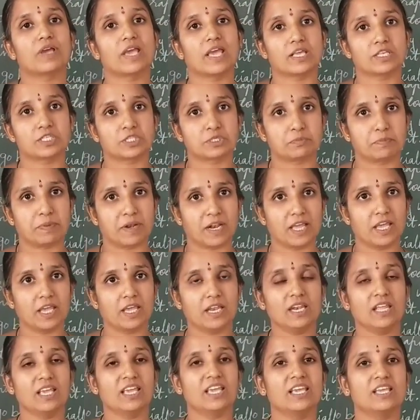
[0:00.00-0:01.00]

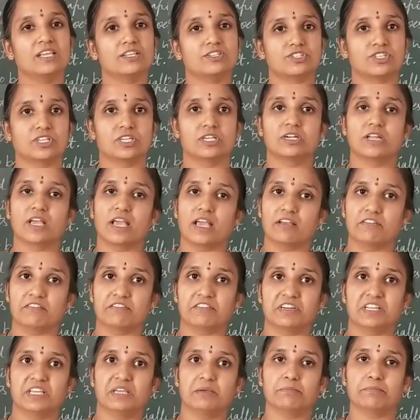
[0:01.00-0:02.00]
explain each and
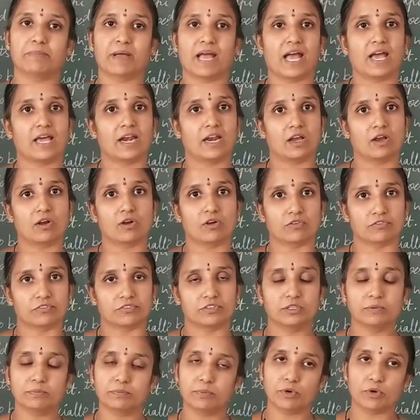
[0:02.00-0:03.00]
every para
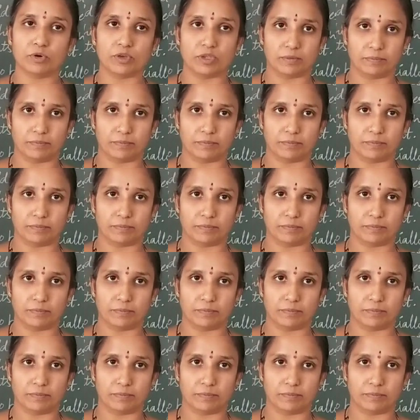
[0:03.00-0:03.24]
of the poem.